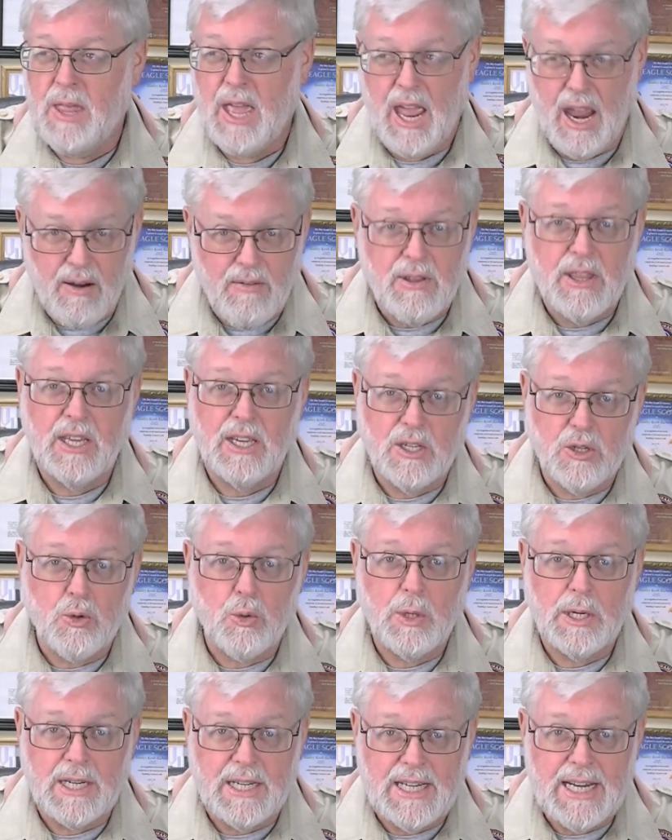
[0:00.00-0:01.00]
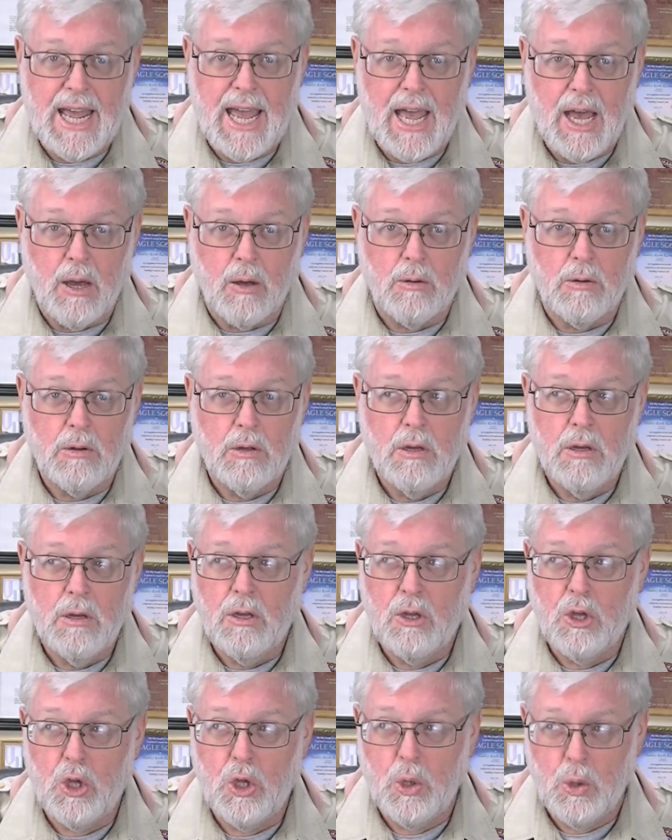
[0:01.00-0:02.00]
everything is written down
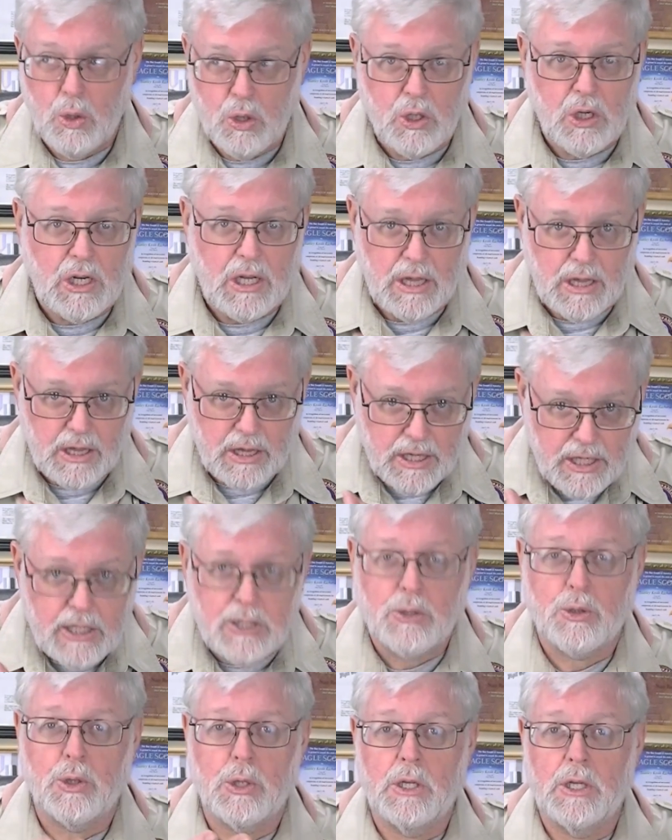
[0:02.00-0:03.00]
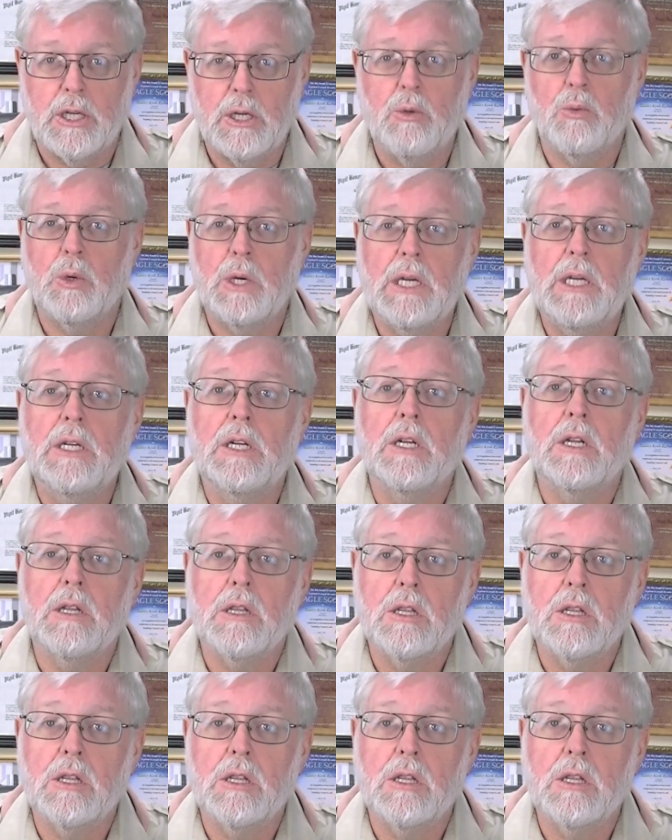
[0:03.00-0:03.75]
you could literally read